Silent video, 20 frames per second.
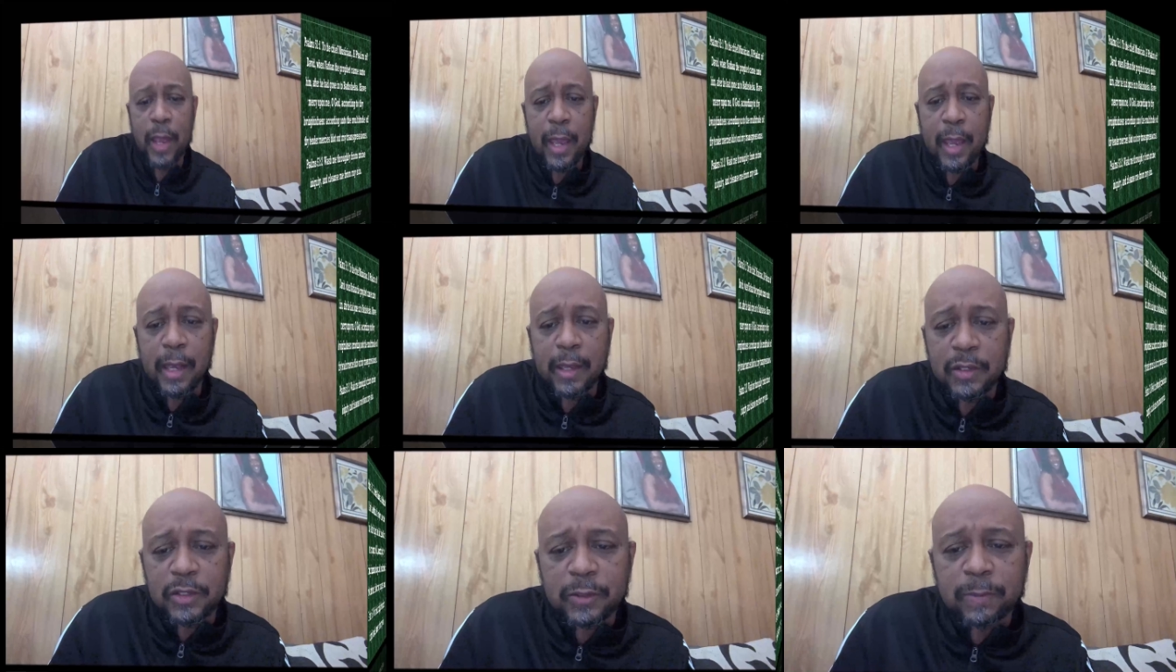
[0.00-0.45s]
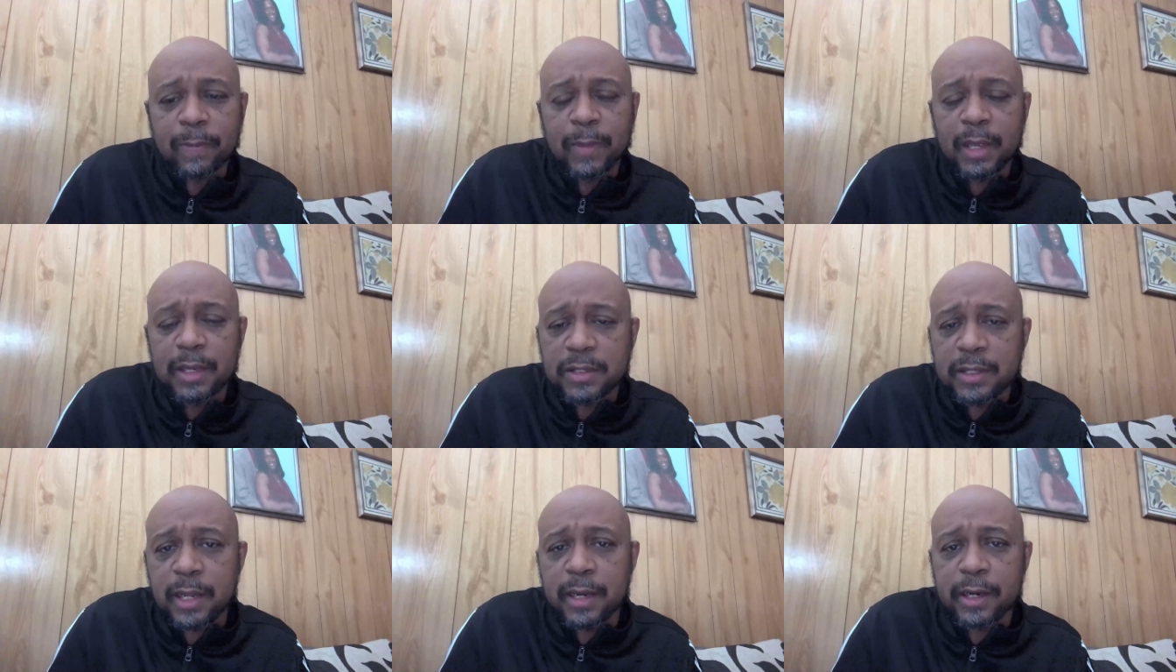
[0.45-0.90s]
things.
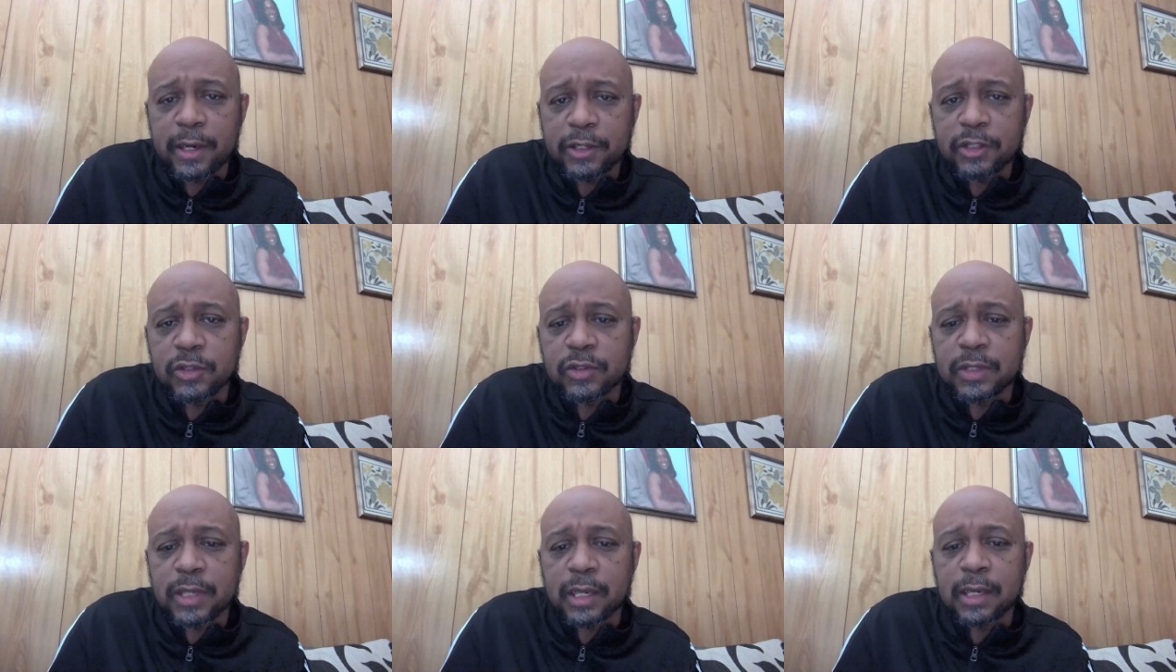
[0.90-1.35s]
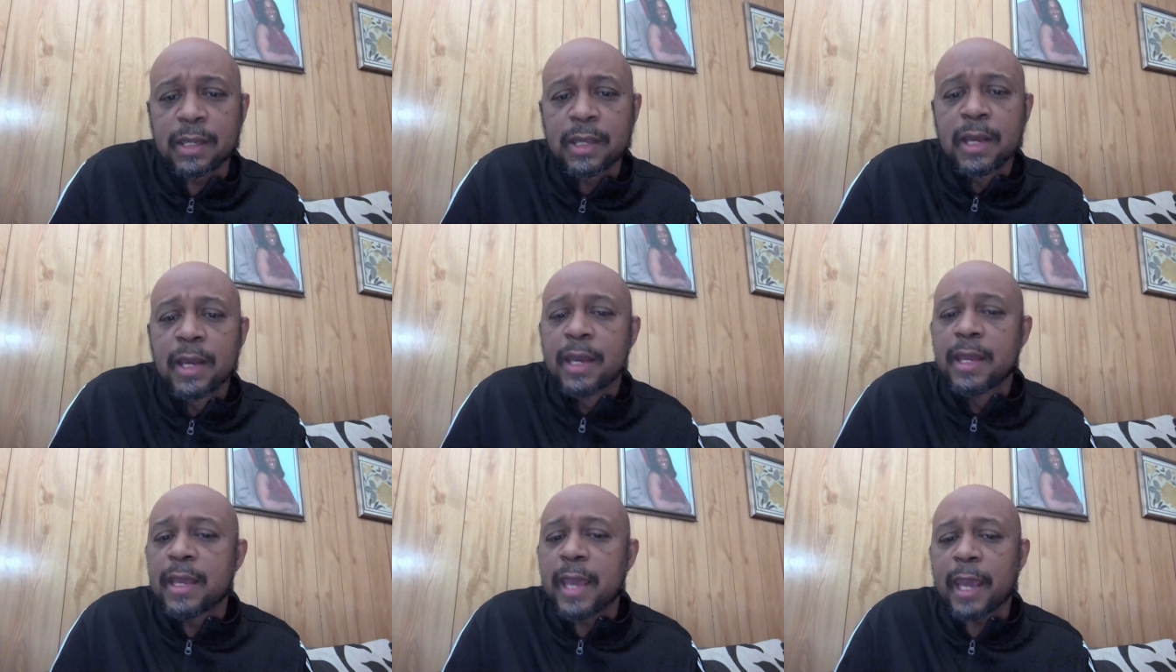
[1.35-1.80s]
Isn't it interesting?
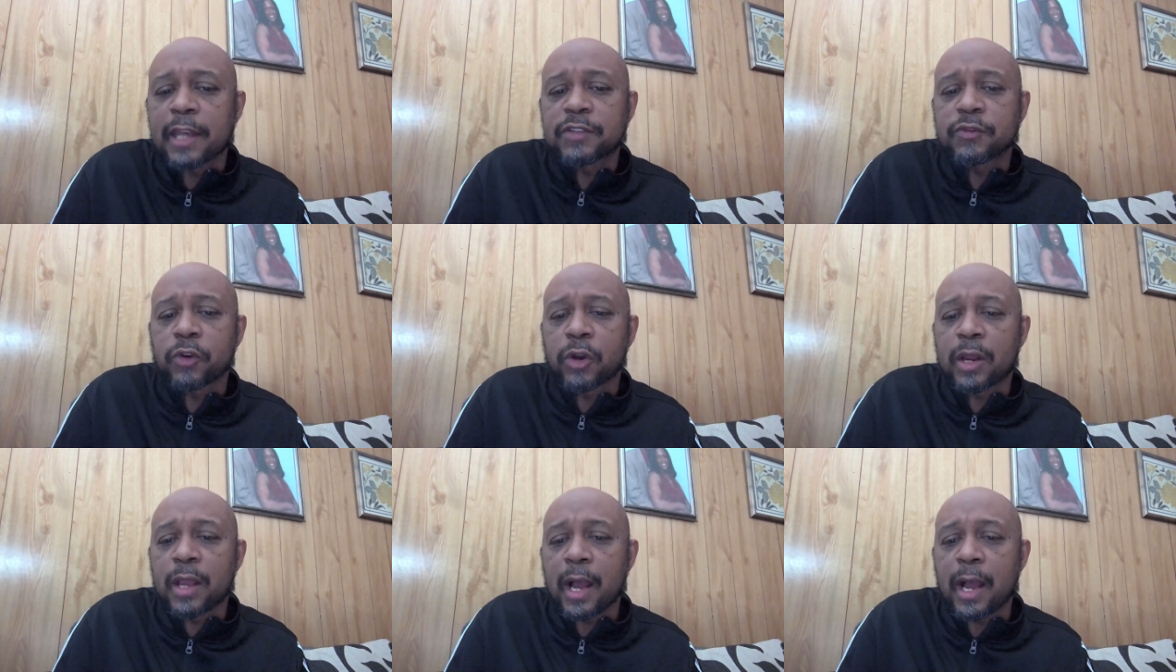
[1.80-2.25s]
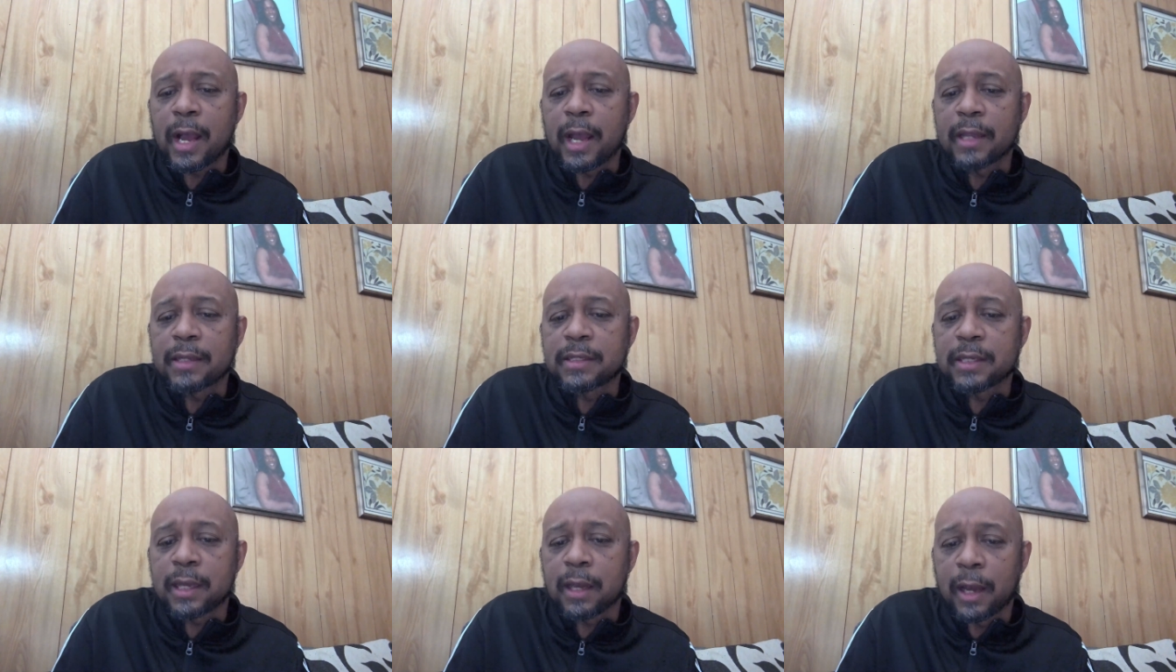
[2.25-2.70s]
He asks for
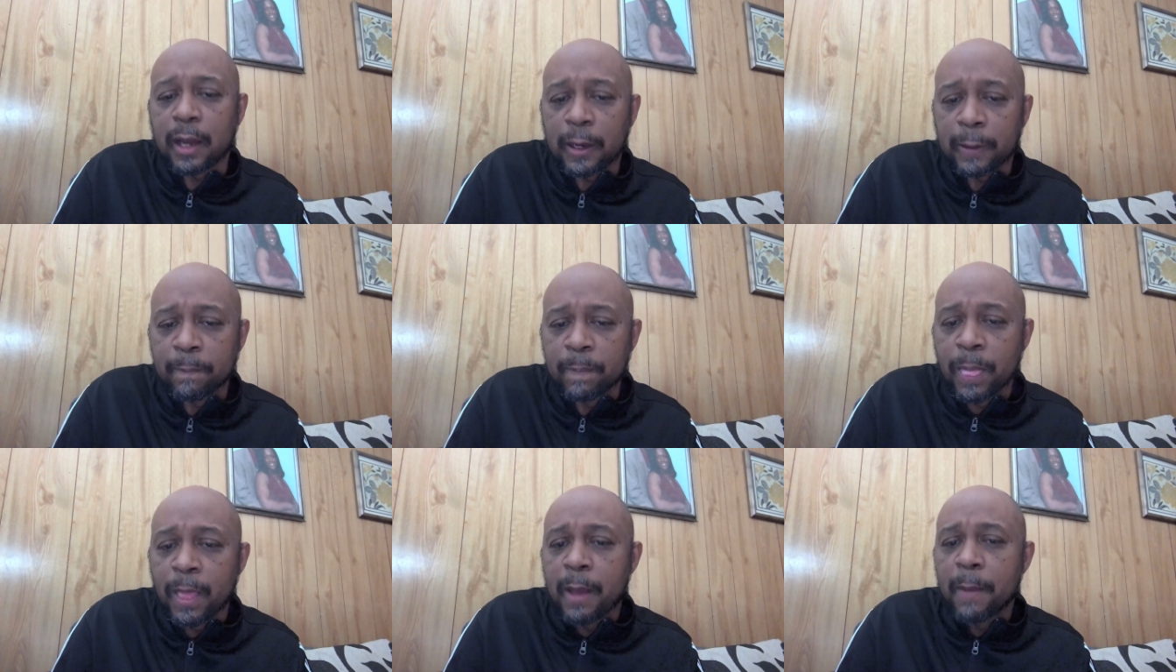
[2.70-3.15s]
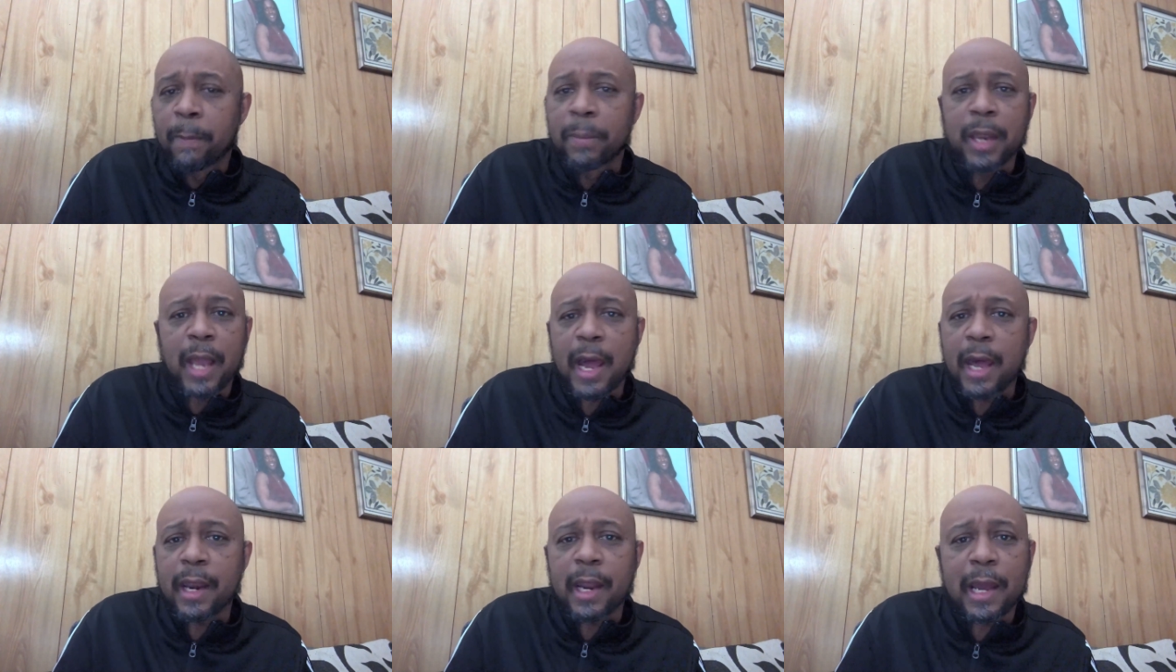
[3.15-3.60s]
God to um,
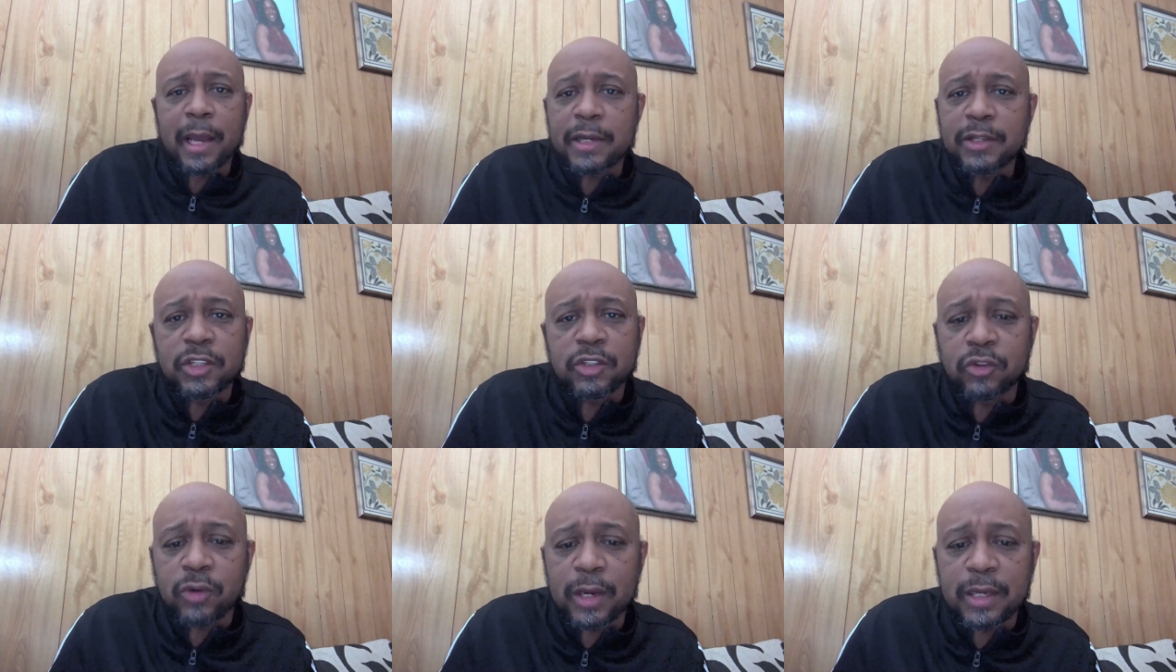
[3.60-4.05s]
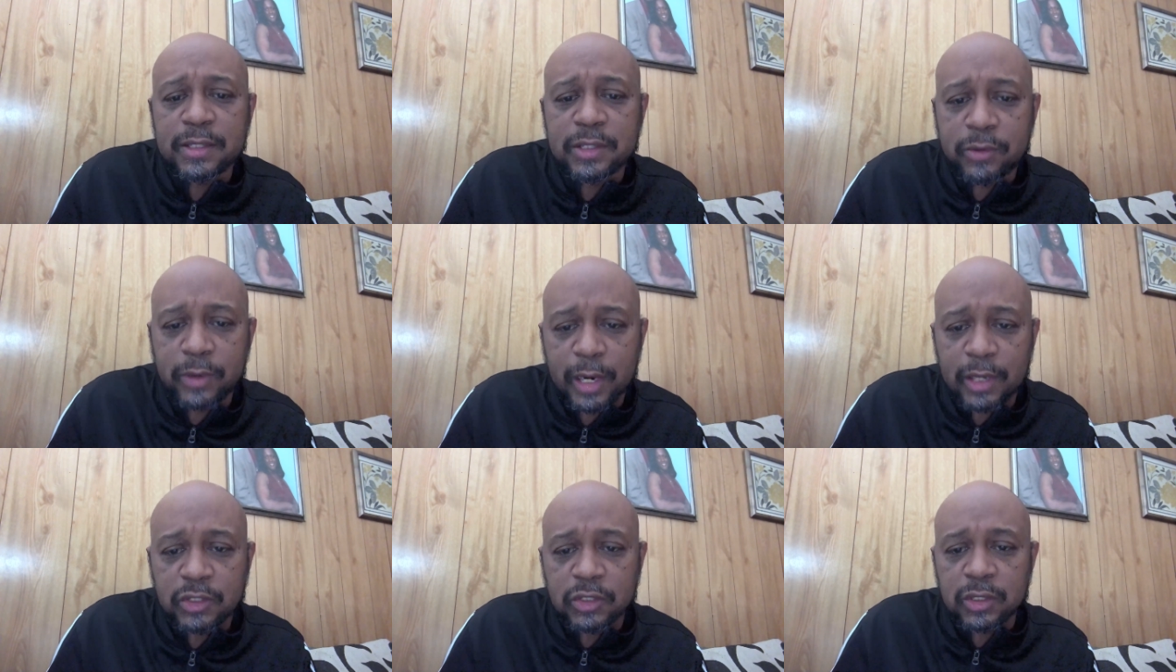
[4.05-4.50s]
blot out his
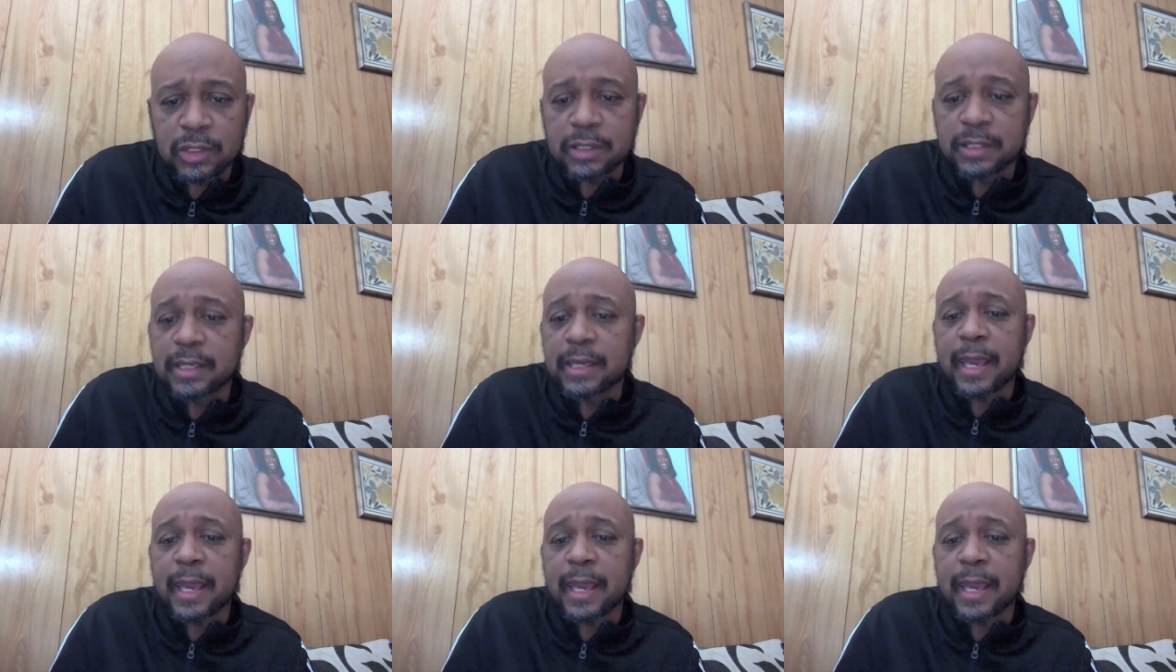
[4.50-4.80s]
transgressions.